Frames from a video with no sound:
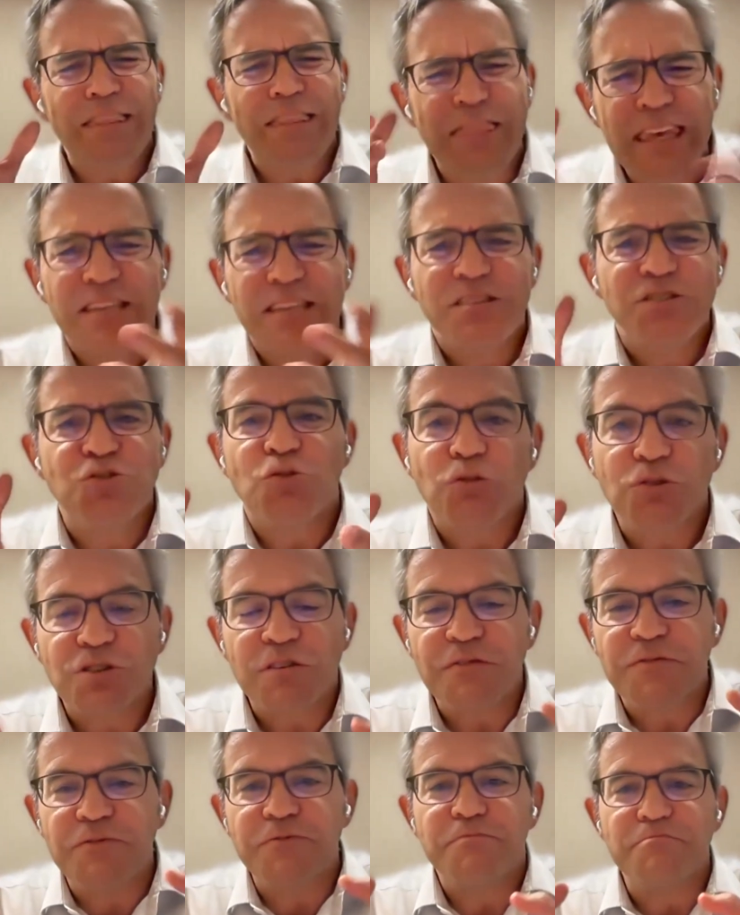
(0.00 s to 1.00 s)
These sorts
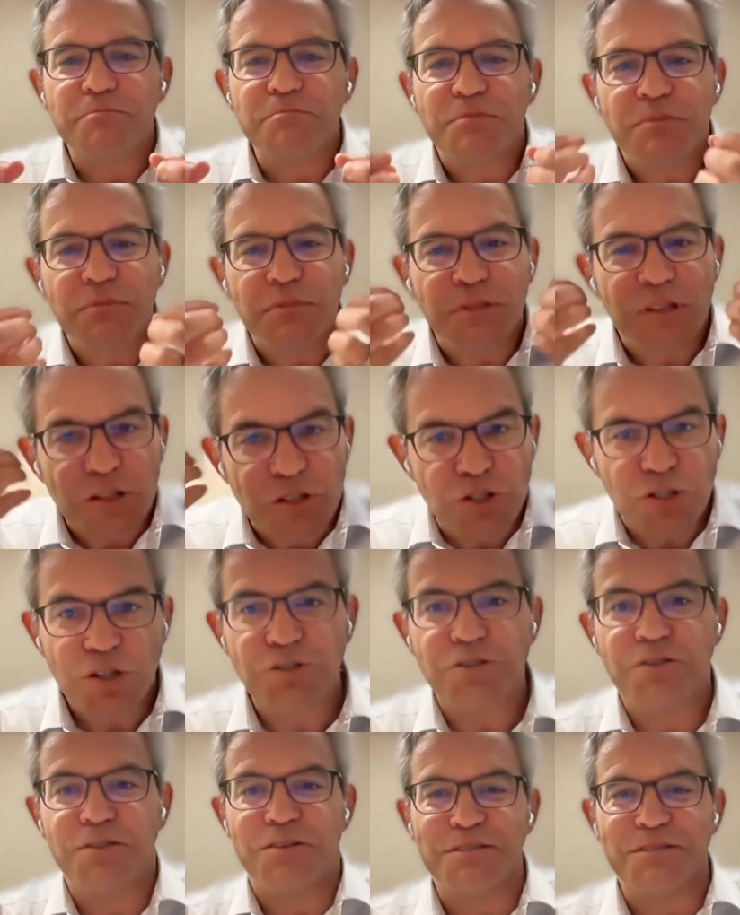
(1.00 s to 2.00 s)
of
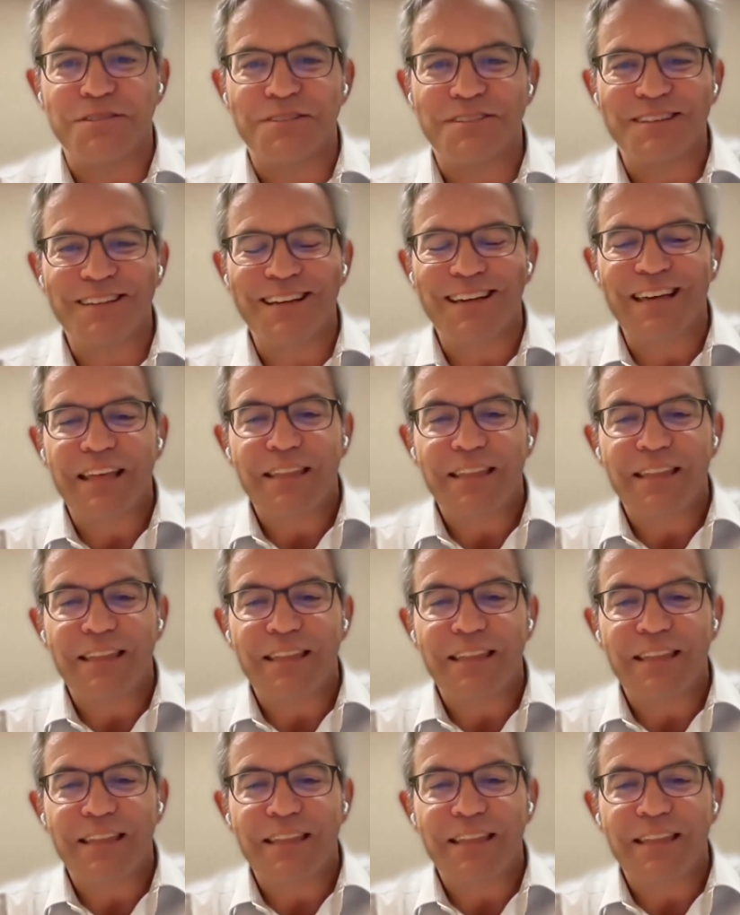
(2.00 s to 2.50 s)
decisions